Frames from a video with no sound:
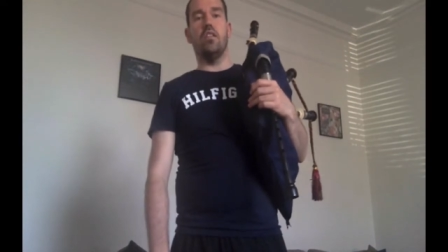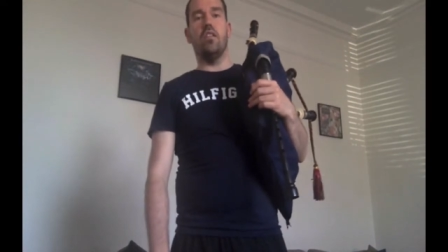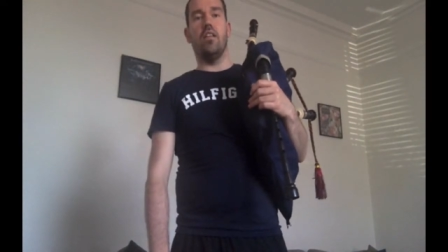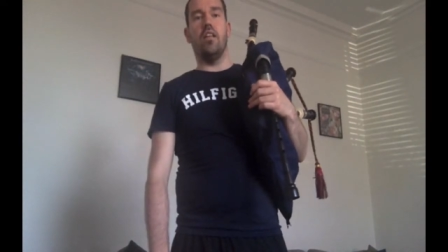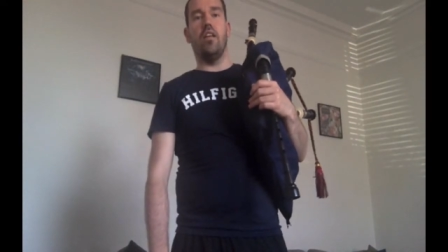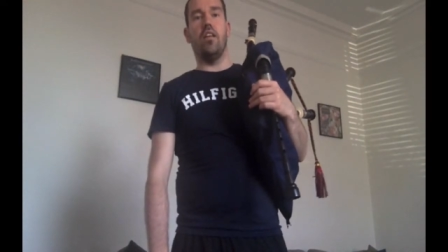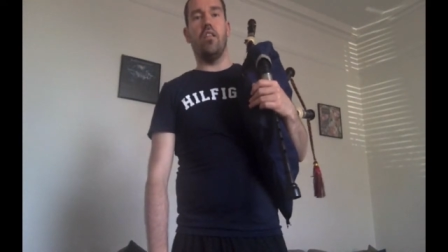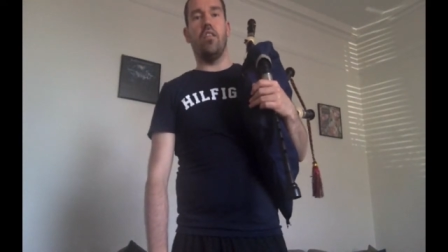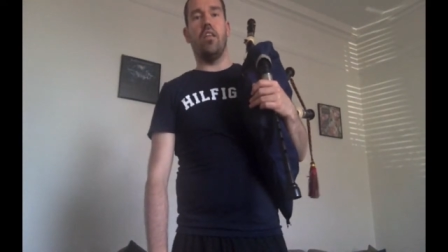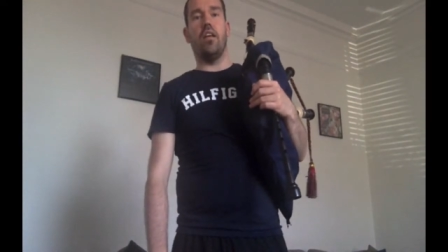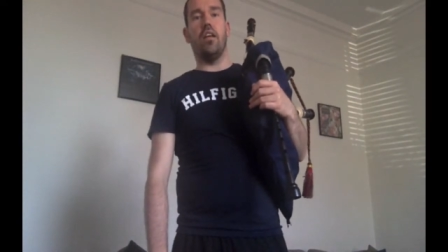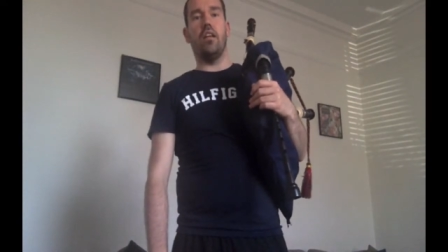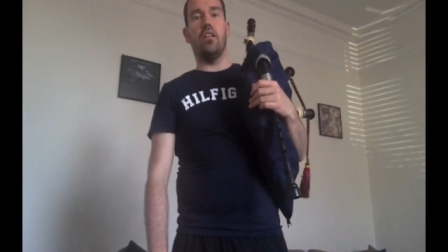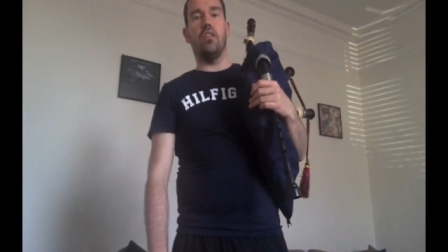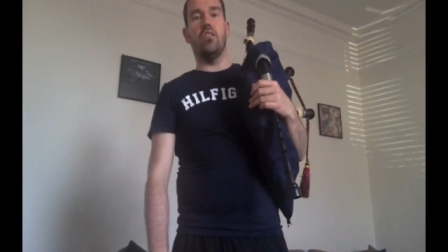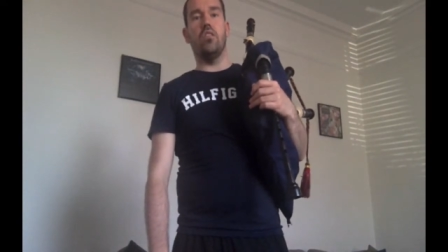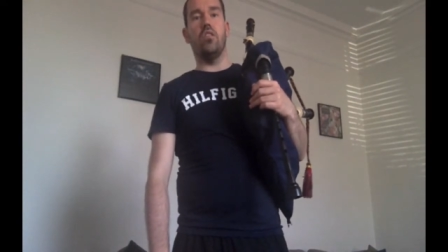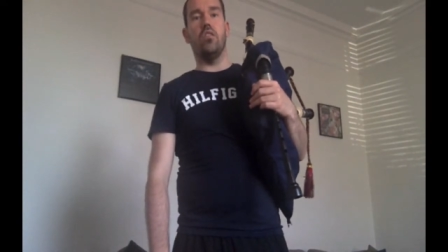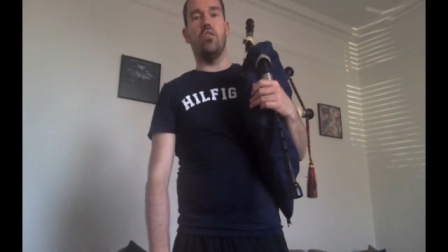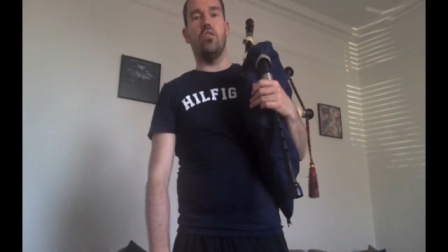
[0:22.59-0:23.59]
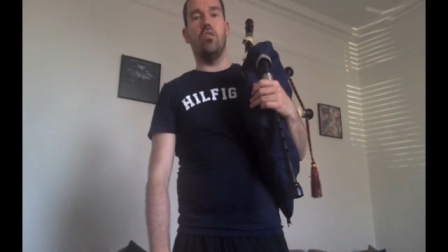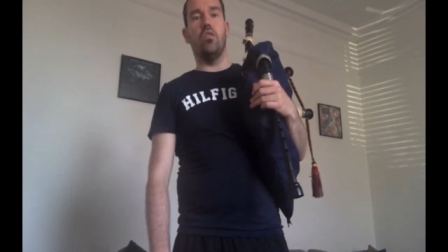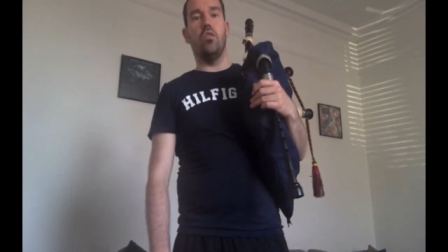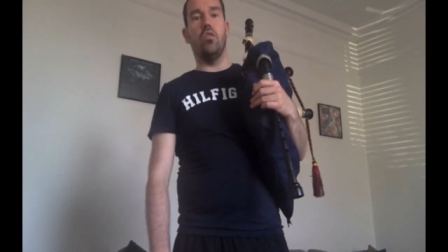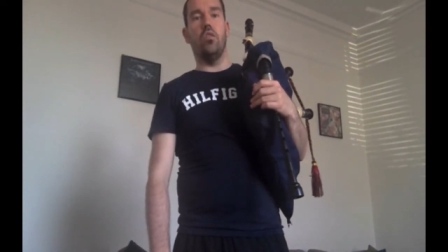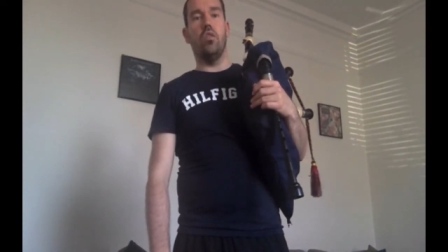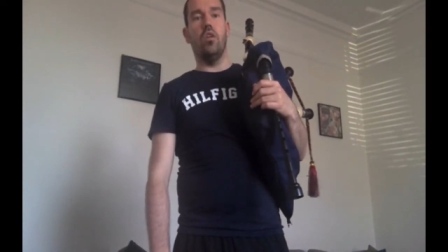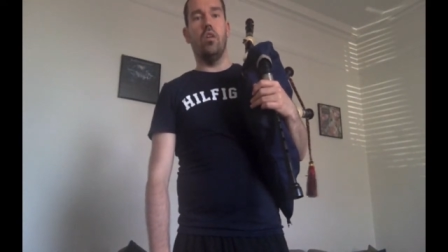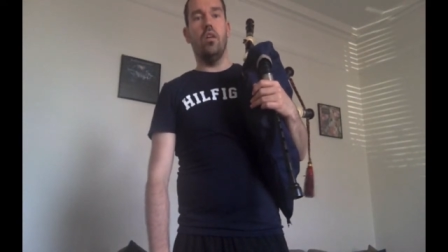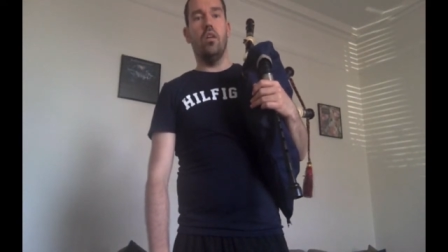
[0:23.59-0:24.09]
and little things to
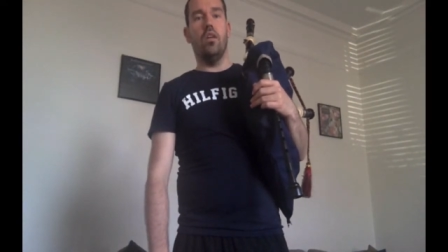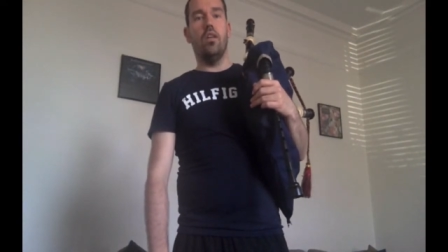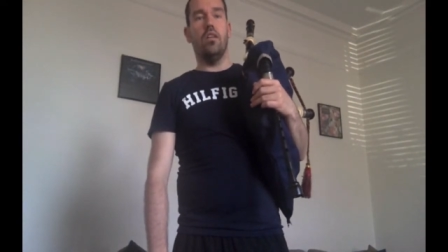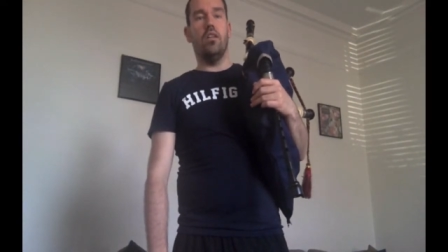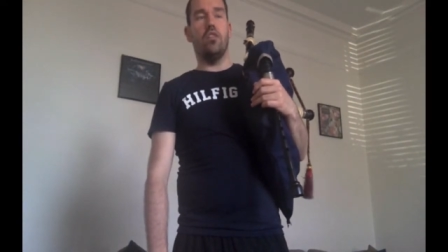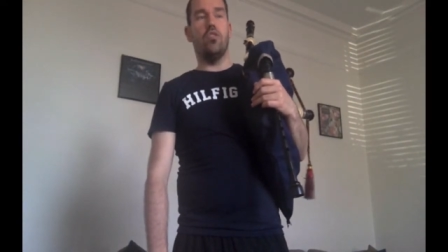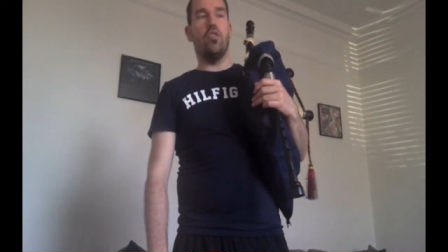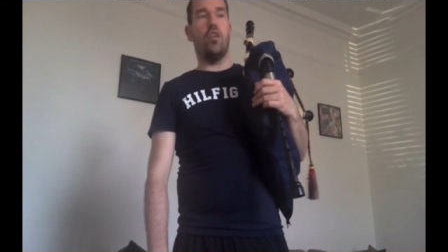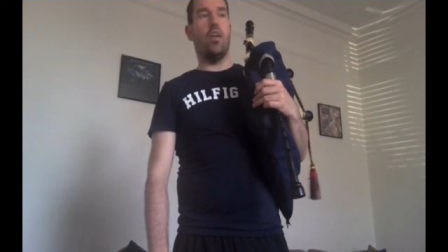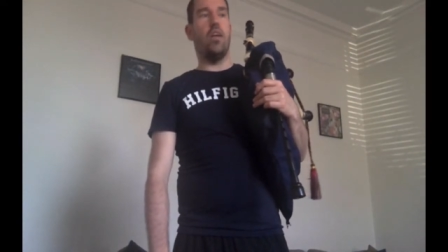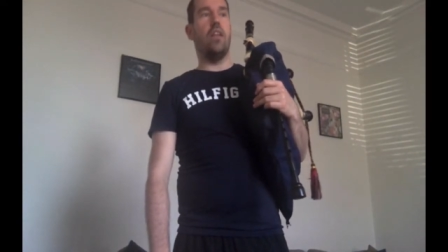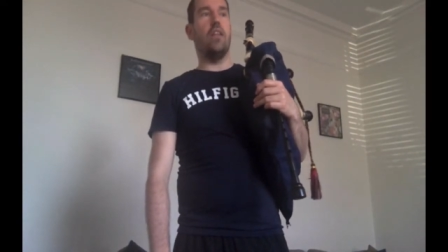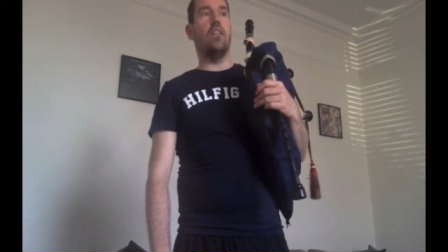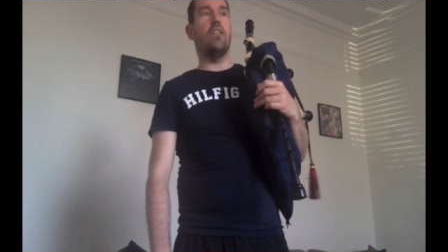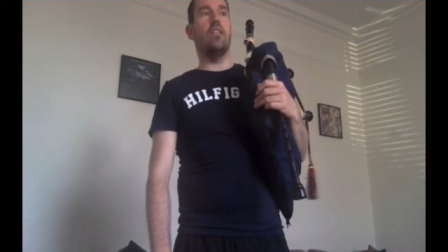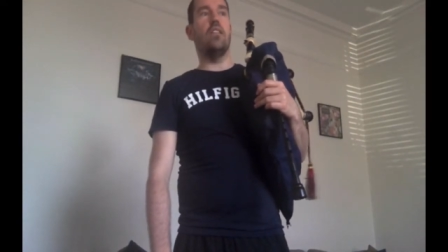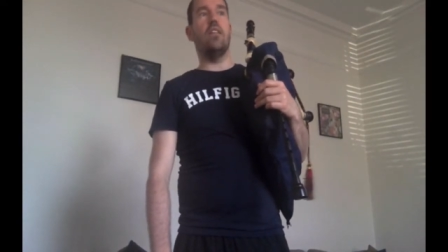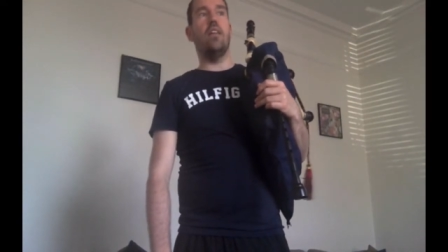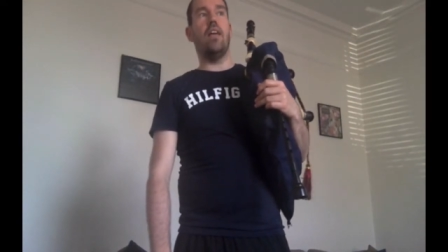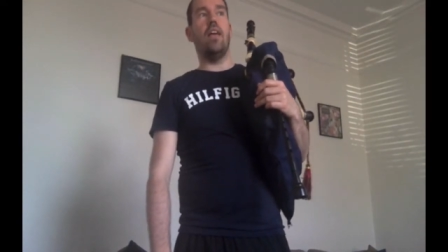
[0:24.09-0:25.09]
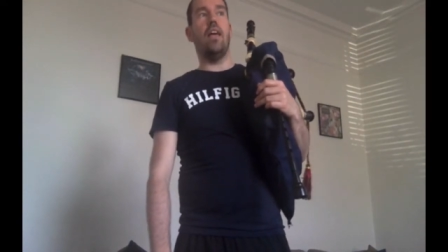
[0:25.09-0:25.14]
do to try and